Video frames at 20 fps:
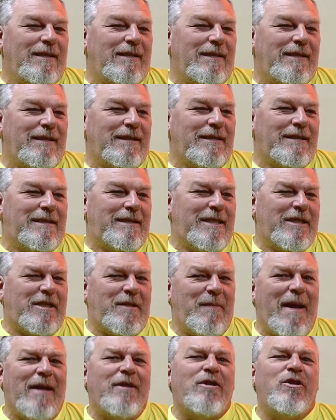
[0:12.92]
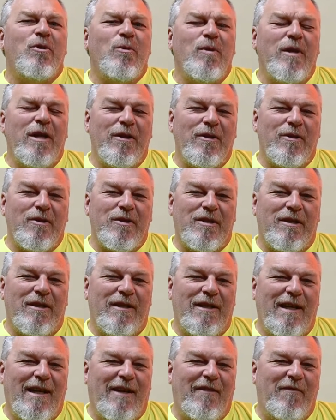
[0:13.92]
uh, just about two years.
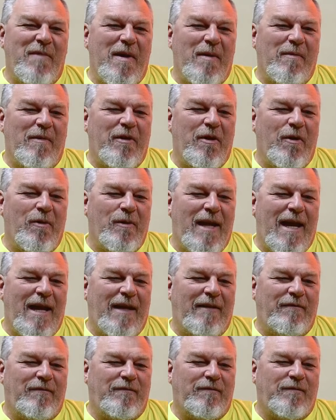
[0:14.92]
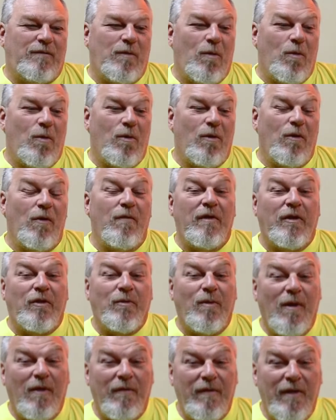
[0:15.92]
I've been with ODOT for over
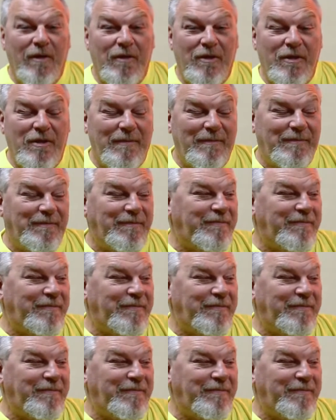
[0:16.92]
12 years.